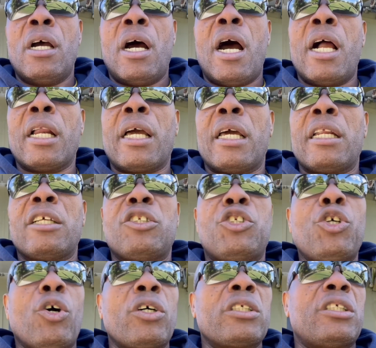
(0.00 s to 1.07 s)
all kind of
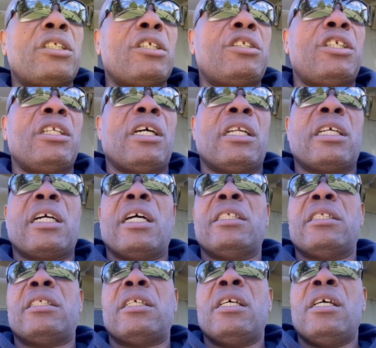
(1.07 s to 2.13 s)
drugs,
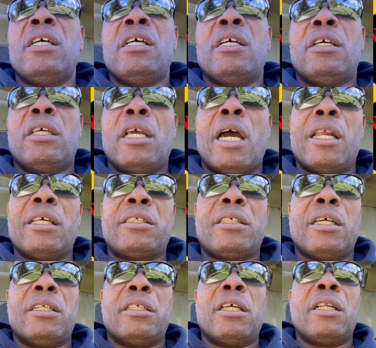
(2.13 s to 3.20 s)
shenanigans. You
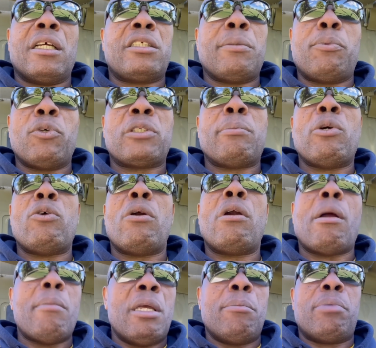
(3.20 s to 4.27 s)
understand? You're not supposed to be
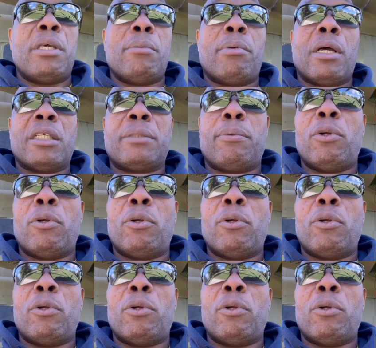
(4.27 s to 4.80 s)
robbing people as